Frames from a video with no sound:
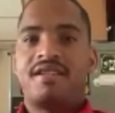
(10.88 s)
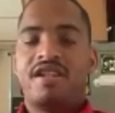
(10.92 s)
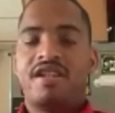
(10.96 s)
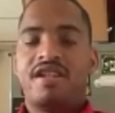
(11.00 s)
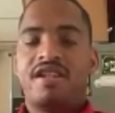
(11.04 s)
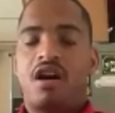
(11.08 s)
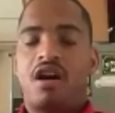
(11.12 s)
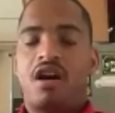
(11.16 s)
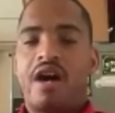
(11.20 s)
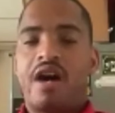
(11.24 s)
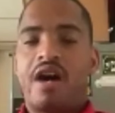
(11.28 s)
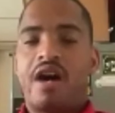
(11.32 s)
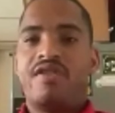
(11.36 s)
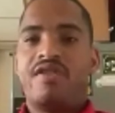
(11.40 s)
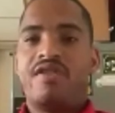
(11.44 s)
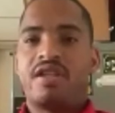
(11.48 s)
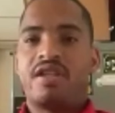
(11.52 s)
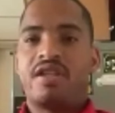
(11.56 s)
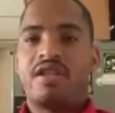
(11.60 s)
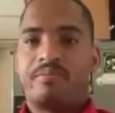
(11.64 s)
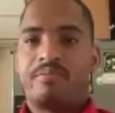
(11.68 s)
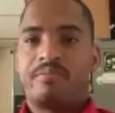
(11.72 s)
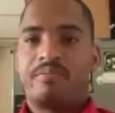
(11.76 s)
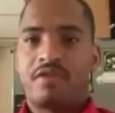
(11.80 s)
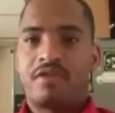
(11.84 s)
is the
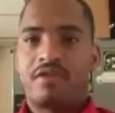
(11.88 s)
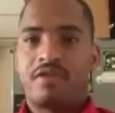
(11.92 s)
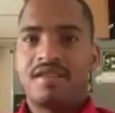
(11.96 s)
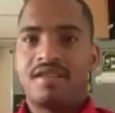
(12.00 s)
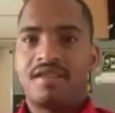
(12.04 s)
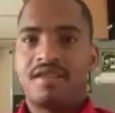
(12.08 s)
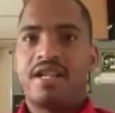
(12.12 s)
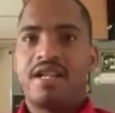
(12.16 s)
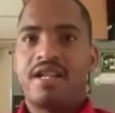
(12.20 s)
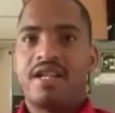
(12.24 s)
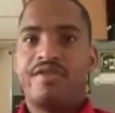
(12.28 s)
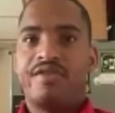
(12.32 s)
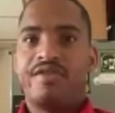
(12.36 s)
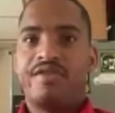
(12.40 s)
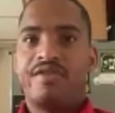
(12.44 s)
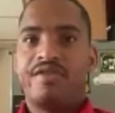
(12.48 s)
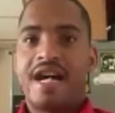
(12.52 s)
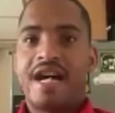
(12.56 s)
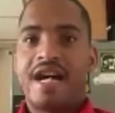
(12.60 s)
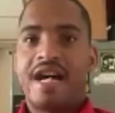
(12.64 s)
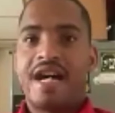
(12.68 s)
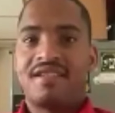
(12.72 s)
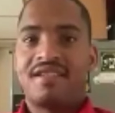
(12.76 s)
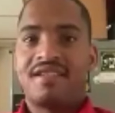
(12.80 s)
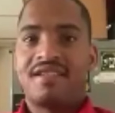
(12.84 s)
office of the President
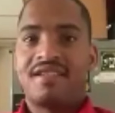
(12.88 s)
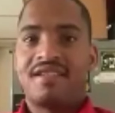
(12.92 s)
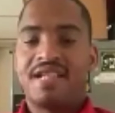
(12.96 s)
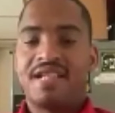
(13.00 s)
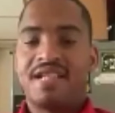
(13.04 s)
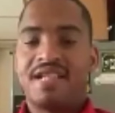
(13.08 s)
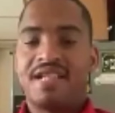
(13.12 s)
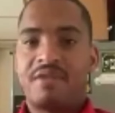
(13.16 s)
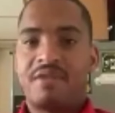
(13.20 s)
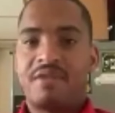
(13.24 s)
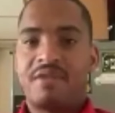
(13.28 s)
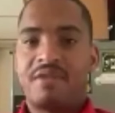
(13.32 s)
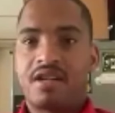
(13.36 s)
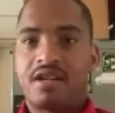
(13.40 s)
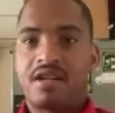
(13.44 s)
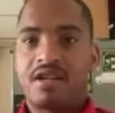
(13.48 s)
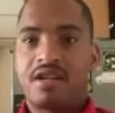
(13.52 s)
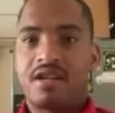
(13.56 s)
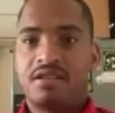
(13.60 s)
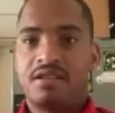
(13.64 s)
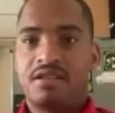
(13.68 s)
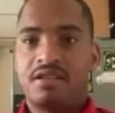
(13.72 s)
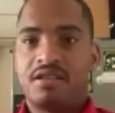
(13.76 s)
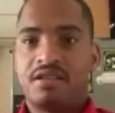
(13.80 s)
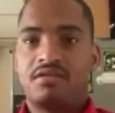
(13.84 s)
of the United States of
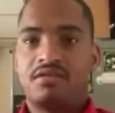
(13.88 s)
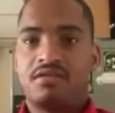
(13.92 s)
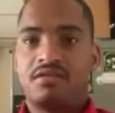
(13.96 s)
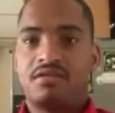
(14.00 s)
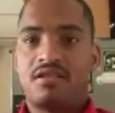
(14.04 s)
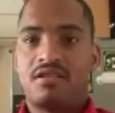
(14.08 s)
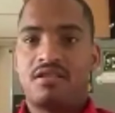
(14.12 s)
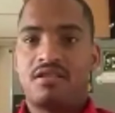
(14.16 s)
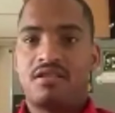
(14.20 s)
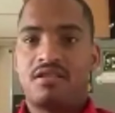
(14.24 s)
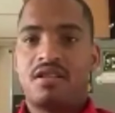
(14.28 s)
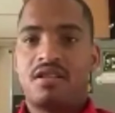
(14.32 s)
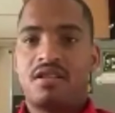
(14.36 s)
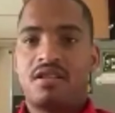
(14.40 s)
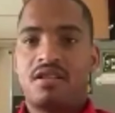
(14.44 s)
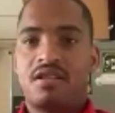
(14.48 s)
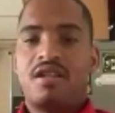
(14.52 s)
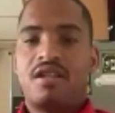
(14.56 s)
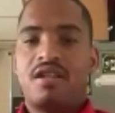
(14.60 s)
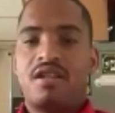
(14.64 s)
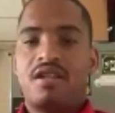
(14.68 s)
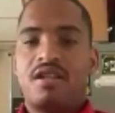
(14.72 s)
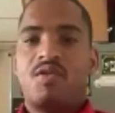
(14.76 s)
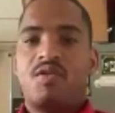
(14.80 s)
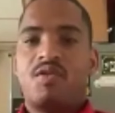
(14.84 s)
America.
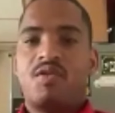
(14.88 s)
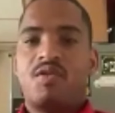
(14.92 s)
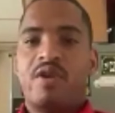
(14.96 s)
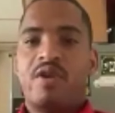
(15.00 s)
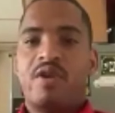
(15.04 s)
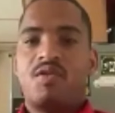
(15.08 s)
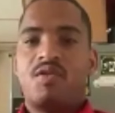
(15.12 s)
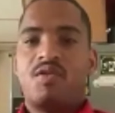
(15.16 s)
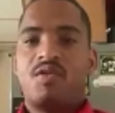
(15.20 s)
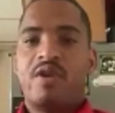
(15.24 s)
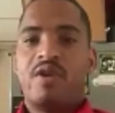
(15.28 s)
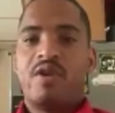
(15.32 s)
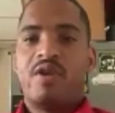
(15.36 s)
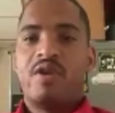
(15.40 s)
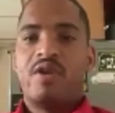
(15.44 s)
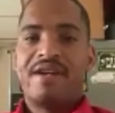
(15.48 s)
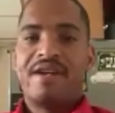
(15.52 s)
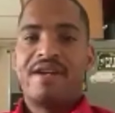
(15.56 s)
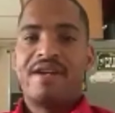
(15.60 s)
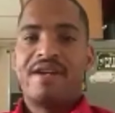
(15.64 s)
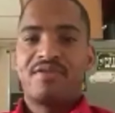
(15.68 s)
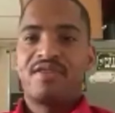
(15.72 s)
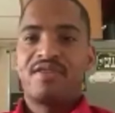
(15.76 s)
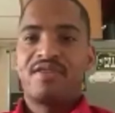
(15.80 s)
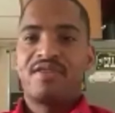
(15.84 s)

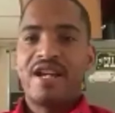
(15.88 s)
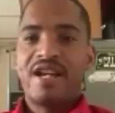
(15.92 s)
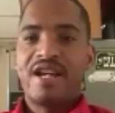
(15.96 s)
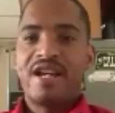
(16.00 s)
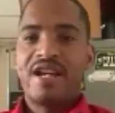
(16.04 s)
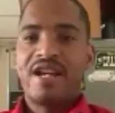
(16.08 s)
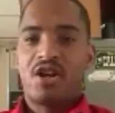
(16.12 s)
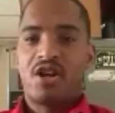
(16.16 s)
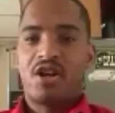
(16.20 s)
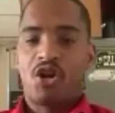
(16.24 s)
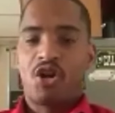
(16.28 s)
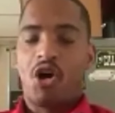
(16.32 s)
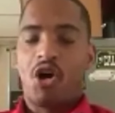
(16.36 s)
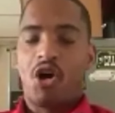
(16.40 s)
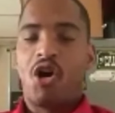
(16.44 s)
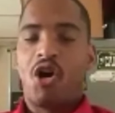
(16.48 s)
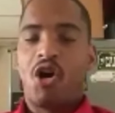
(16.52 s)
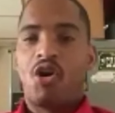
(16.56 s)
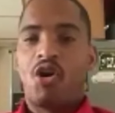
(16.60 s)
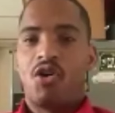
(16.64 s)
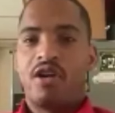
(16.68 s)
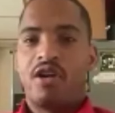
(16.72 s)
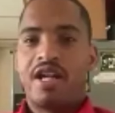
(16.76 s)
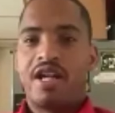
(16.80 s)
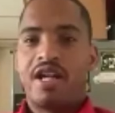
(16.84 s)
Whenever they call
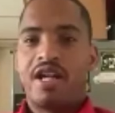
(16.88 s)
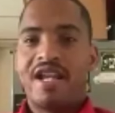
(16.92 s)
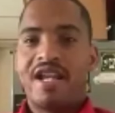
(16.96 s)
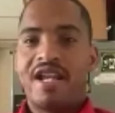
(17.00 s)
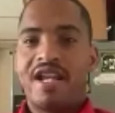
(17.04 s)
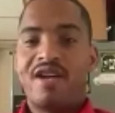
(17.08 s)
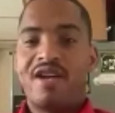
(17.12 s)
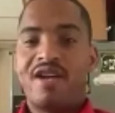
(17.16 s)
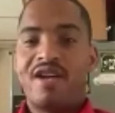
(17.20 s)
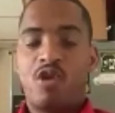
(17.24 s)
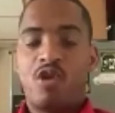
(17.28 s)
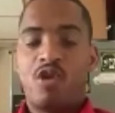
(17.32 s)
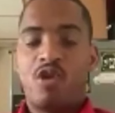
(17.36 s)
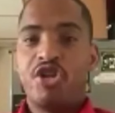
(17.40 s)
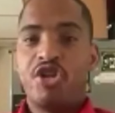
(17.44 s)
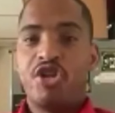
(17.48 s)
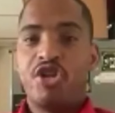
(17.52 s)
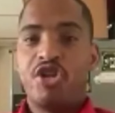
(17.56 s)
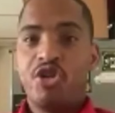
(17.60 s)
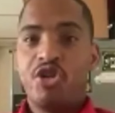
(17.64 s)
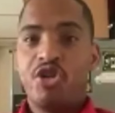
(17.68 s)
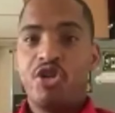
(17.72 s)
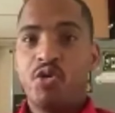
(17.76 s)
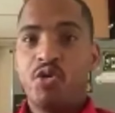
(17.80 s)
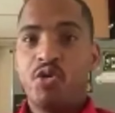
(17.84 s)
and they want
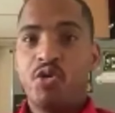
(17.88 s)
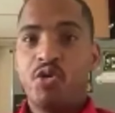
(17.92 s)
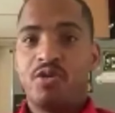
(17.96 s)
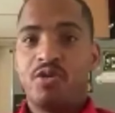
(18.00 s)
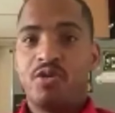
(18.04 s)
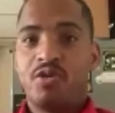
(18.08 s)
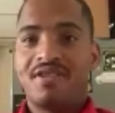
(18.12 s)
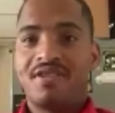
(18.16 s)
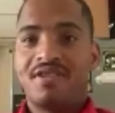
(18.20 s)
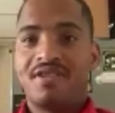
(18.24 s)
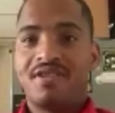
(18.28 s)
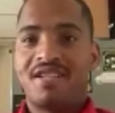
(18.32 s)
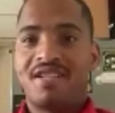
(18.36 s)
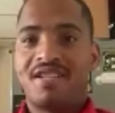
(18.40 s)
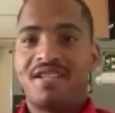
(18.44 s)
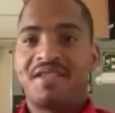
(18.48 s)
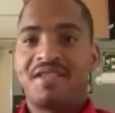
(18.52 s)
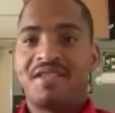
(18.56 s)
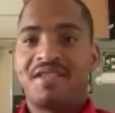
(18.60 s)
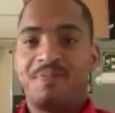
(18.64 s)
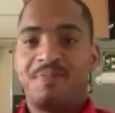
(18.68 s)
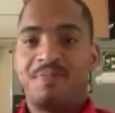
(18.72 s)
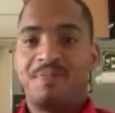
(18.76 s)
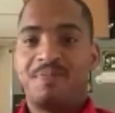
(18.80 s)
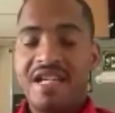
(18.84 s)
you to
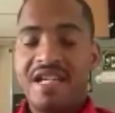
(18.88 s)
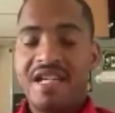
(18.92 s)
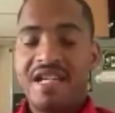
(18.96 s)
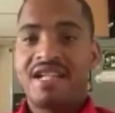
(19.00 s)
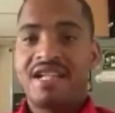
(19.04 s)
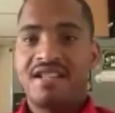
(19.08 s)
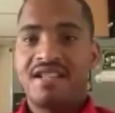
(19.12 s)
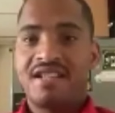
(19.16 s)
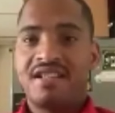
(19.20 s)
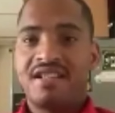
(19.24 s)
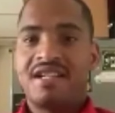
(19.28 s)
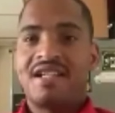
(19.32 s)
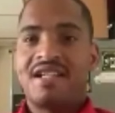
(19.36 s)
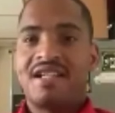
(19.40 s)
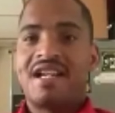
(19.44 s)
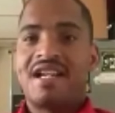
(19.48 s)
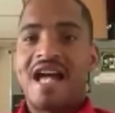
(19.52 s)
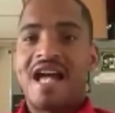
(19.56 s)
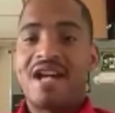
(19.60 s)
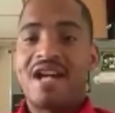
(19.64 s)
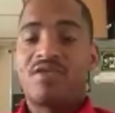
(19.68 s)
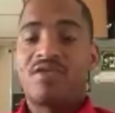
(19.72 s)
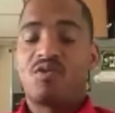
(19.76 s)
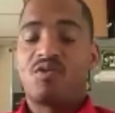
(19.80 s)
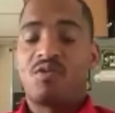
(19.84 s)
speak
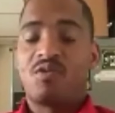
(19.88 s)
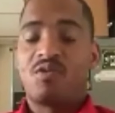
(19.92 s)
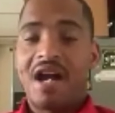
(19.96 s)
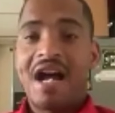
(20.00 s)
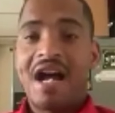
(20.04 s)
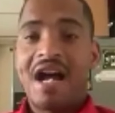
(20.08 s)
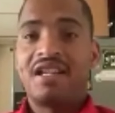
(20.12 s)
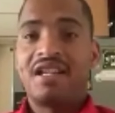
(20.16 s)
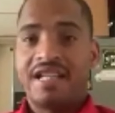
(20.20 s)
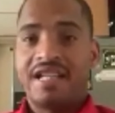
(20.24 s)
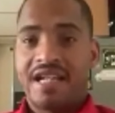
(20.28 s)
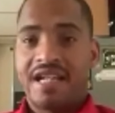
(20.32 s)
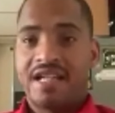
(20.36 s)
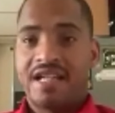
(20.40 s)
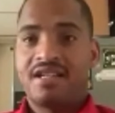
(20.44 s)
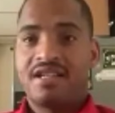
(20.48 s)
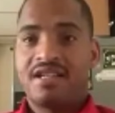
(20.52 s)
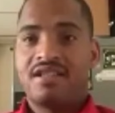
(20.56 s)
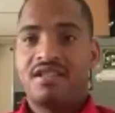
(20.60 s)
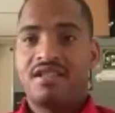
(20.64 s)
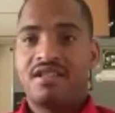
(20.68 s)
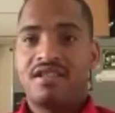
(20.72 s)
at a rally,